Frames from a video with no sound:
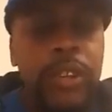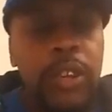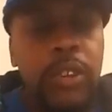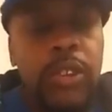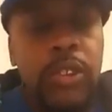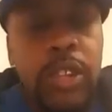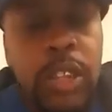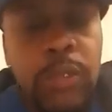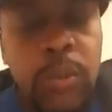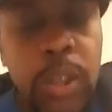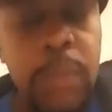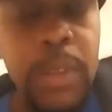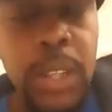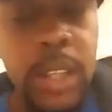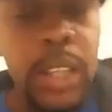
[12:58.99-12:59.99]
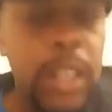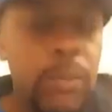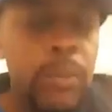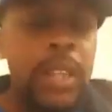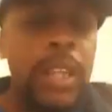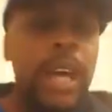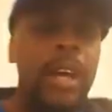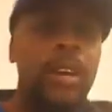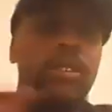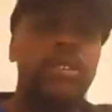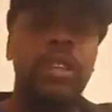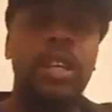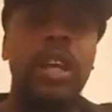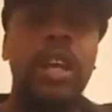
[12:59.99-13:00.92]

You just want to be done with the house